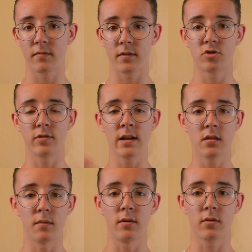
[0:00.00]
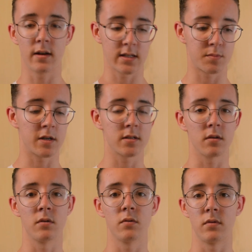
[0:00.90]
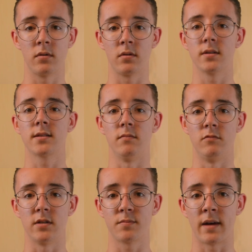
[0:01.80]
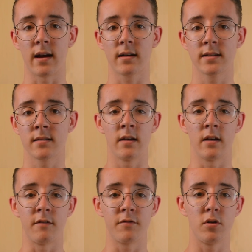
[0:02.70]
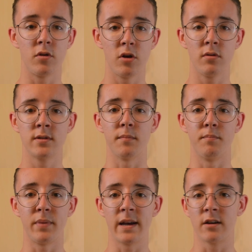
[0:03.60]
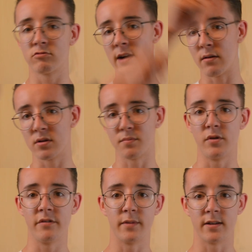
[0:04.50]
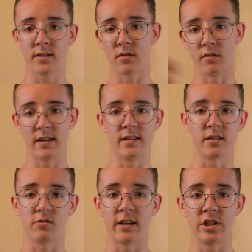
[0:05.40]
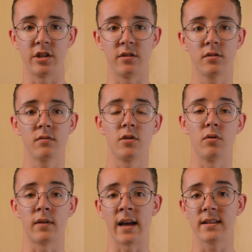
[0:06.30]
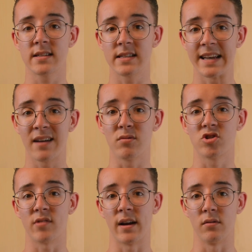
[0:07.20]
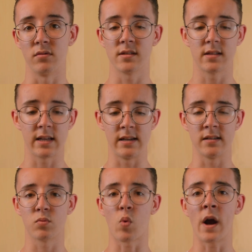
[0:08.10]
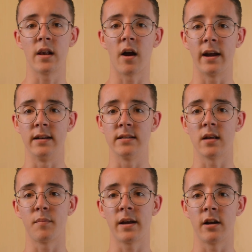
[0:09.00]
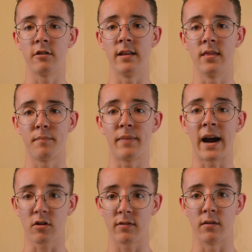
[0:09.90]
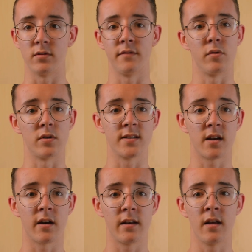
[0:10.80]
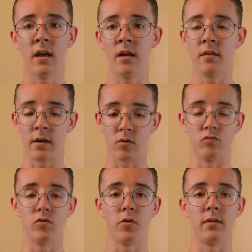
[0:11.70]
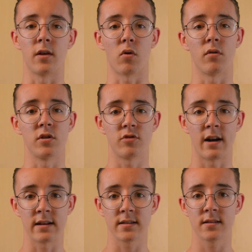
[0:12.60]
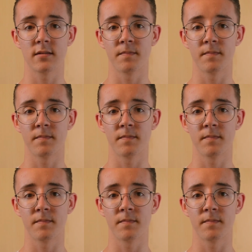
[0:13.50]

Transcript: Treat the milk and espresso with some respect. If you use big round movements on integration, you'll get snail trails, these white lines that appear in the background of your design that will ruin the contrast.